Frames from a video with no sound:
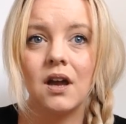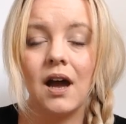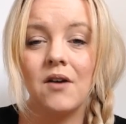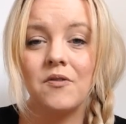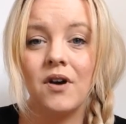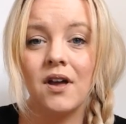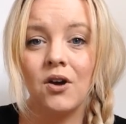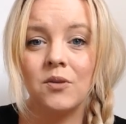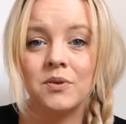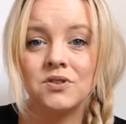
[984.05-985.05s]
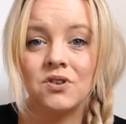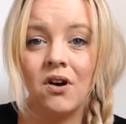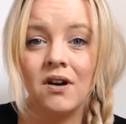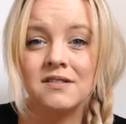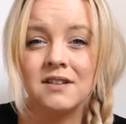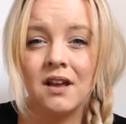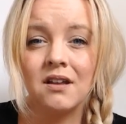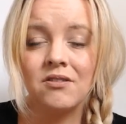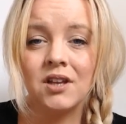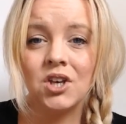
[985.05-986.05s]
Have I opened your eyes to
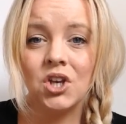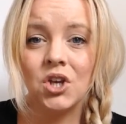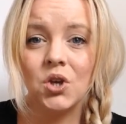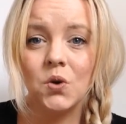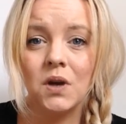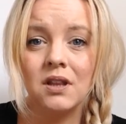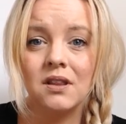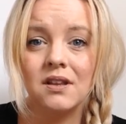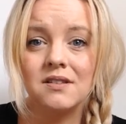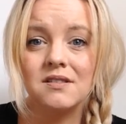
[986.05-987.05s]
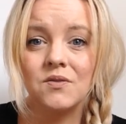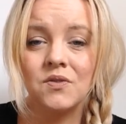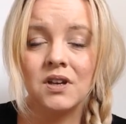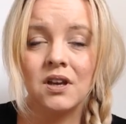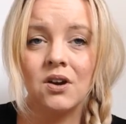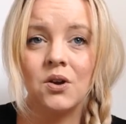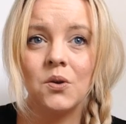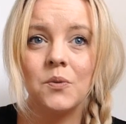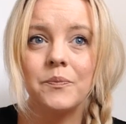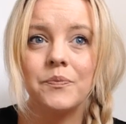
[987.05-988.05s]
anything new in this video?